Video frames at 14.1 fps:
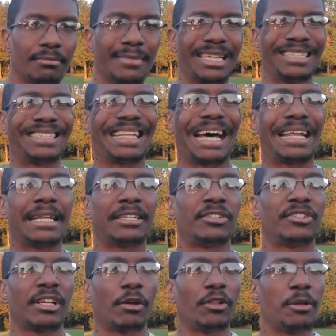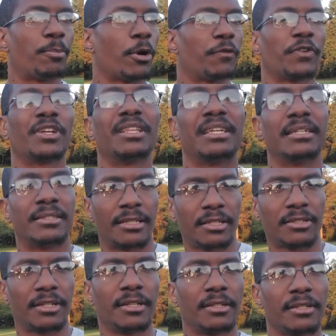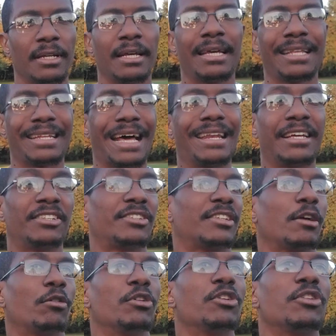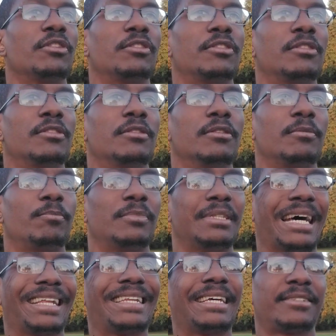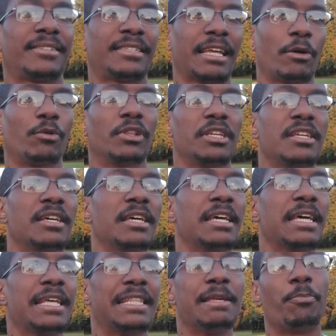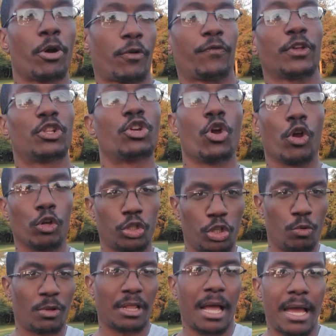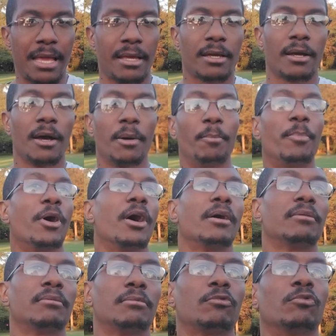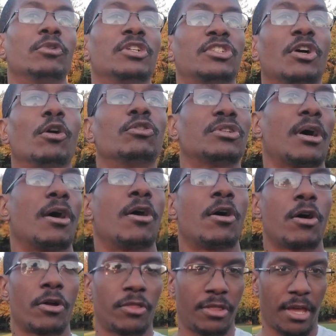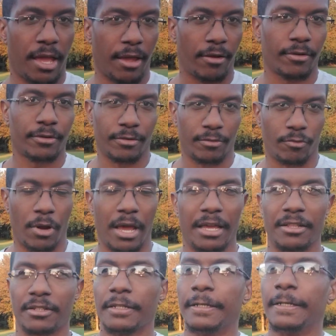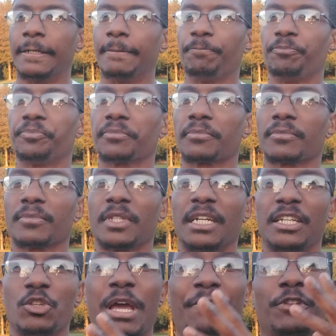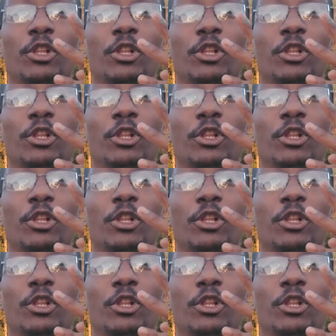it's not necessarily perfectly consistent, not necessarily not necessarily the perfect girls you would like, but results are there, right? You have to